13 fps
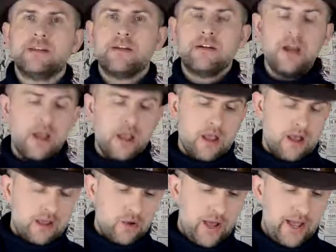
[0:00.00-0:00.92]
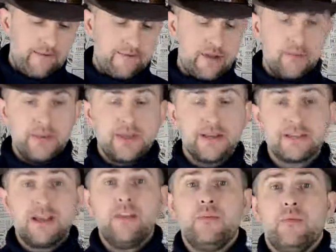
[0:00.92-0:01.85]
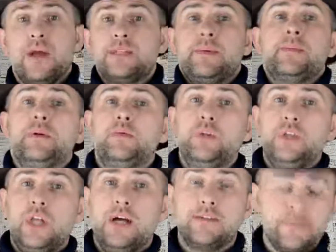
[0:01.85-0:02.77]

there you have there, because otherwise people will not